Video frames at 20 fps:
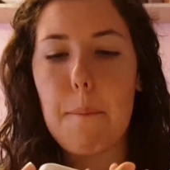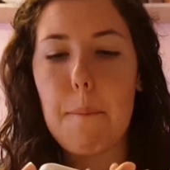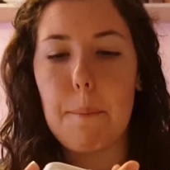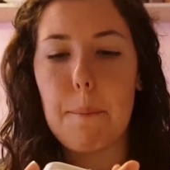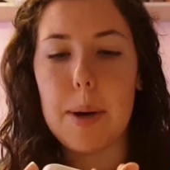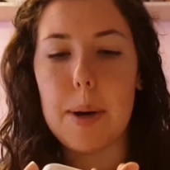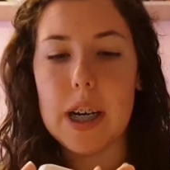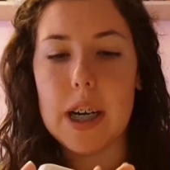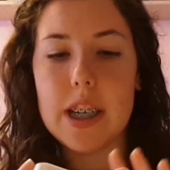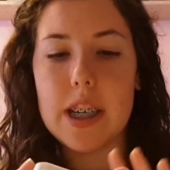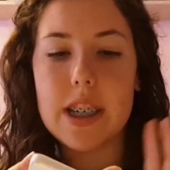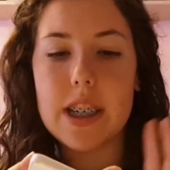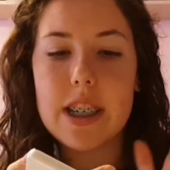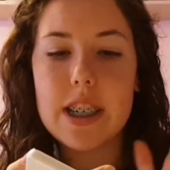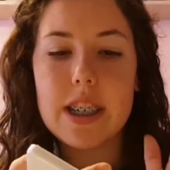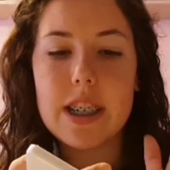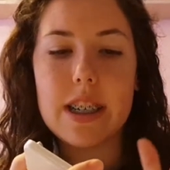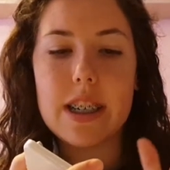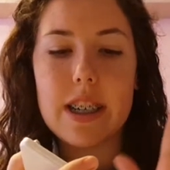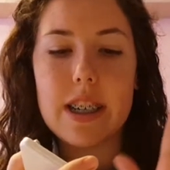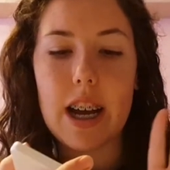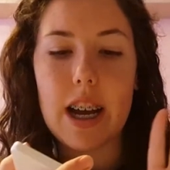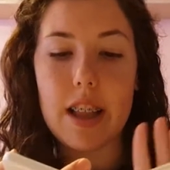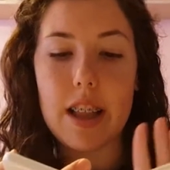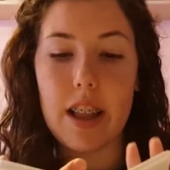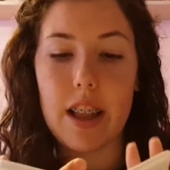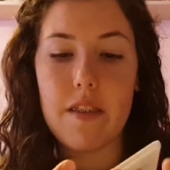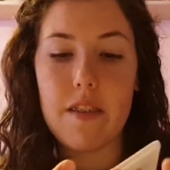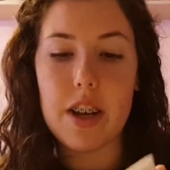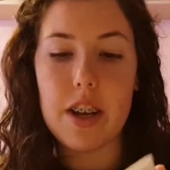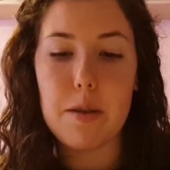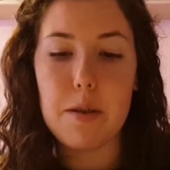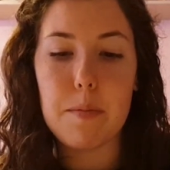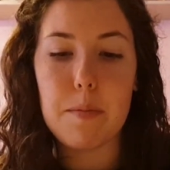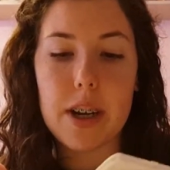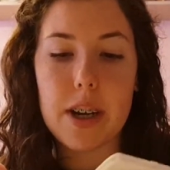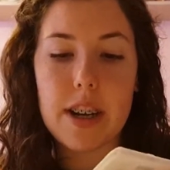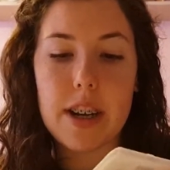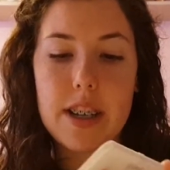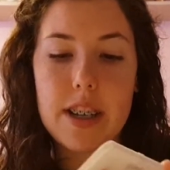but I love it
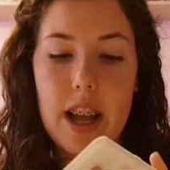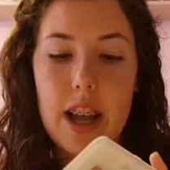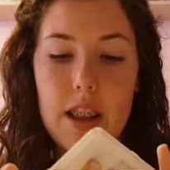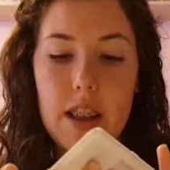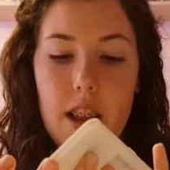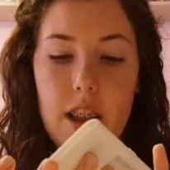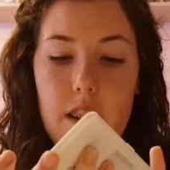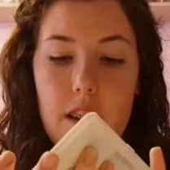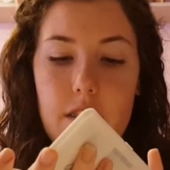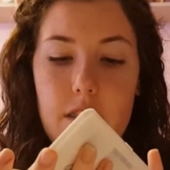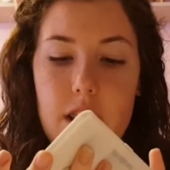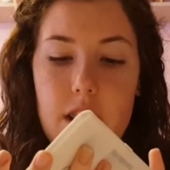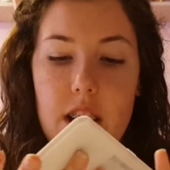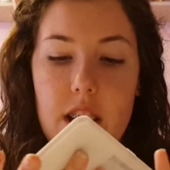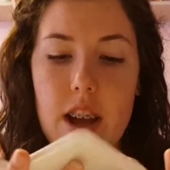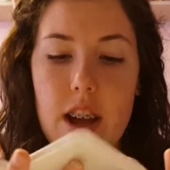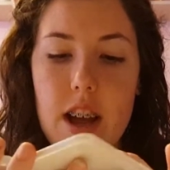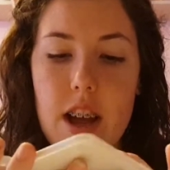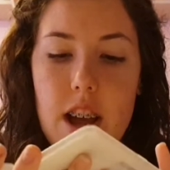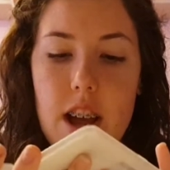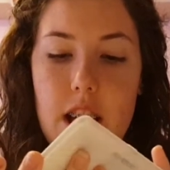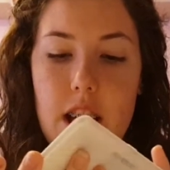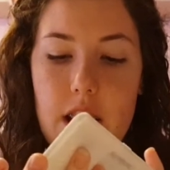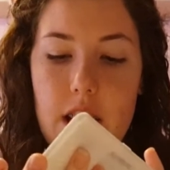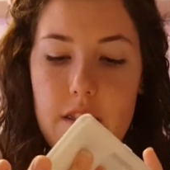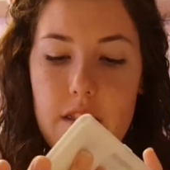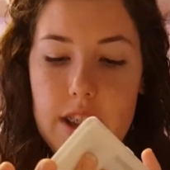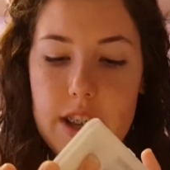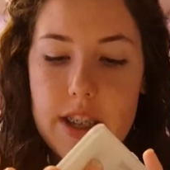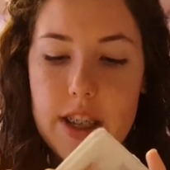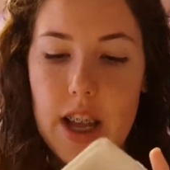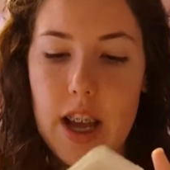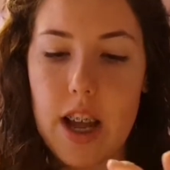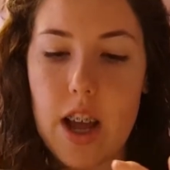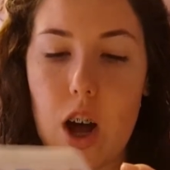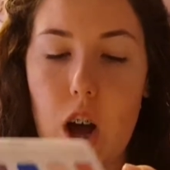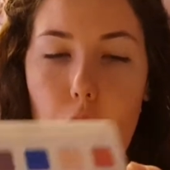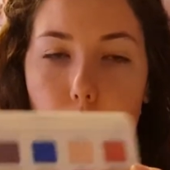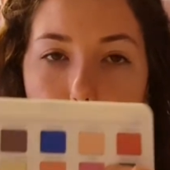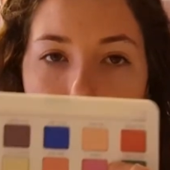because I love this like
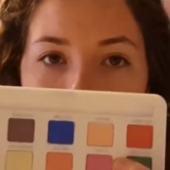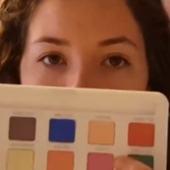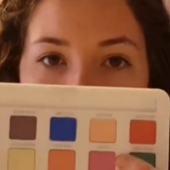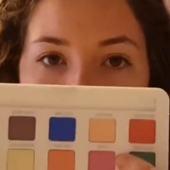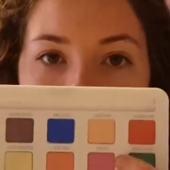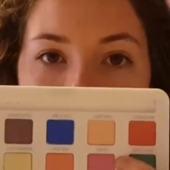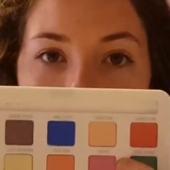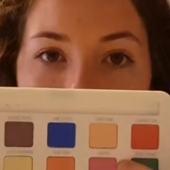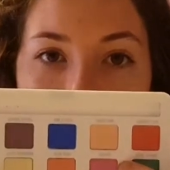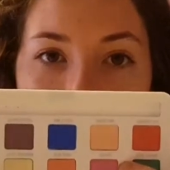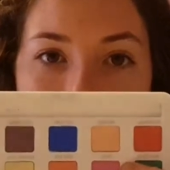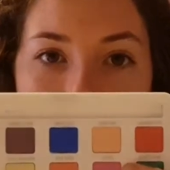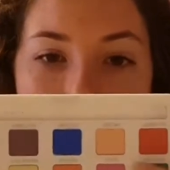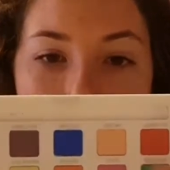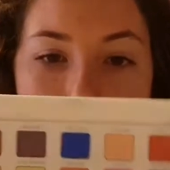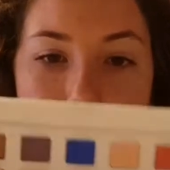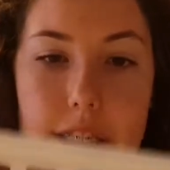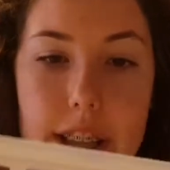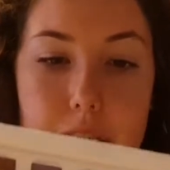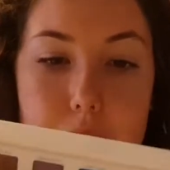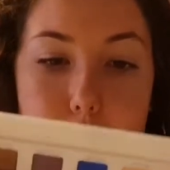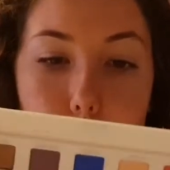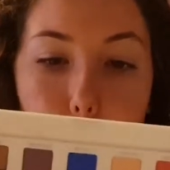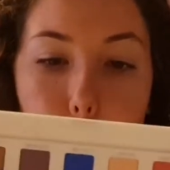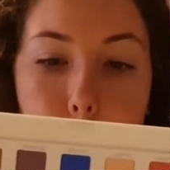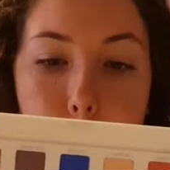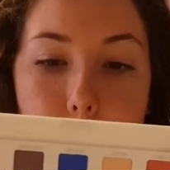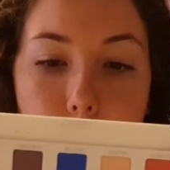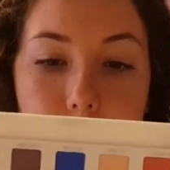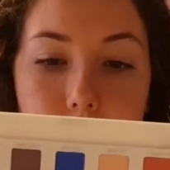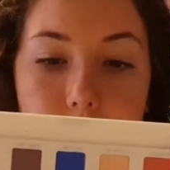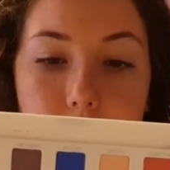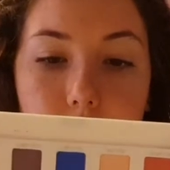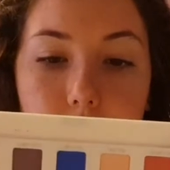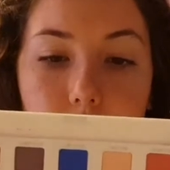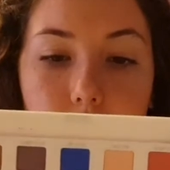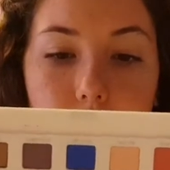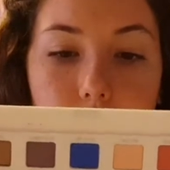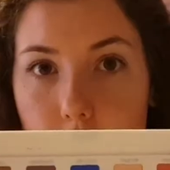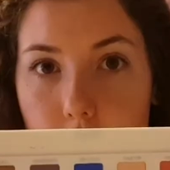hot pink and this berry
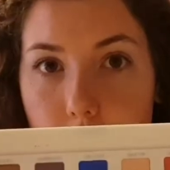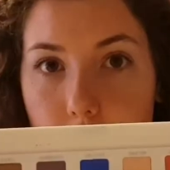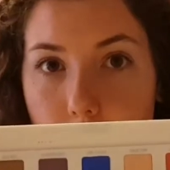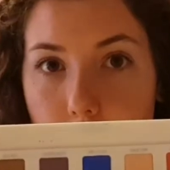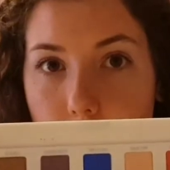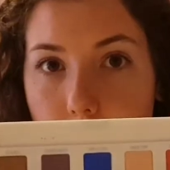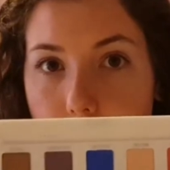colour.